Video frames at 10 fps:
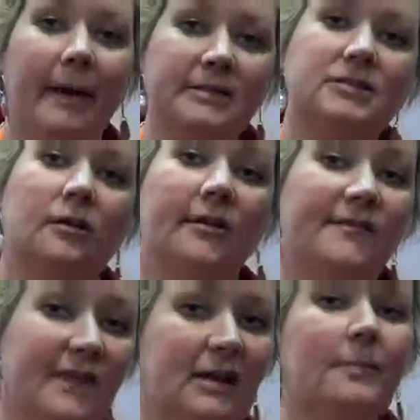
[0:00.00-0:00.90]
based on the
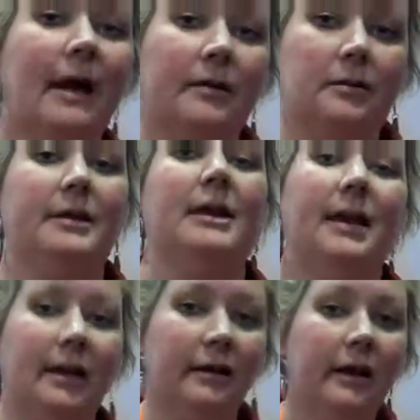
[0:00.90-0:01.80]
feedback you're
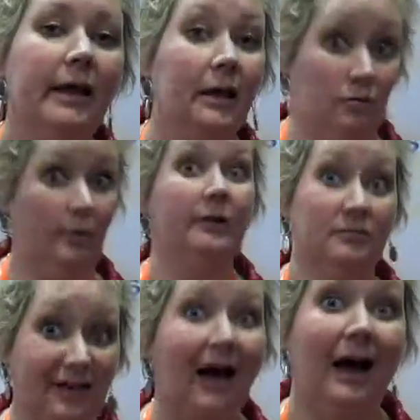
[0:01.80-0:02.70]
getting in
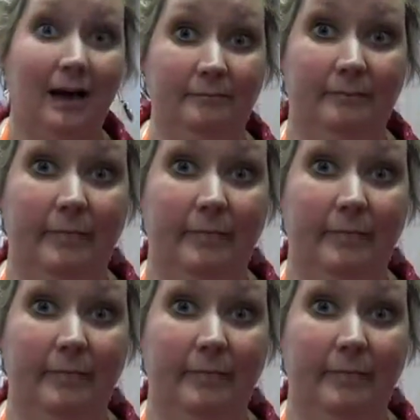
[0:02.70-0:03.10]
real time.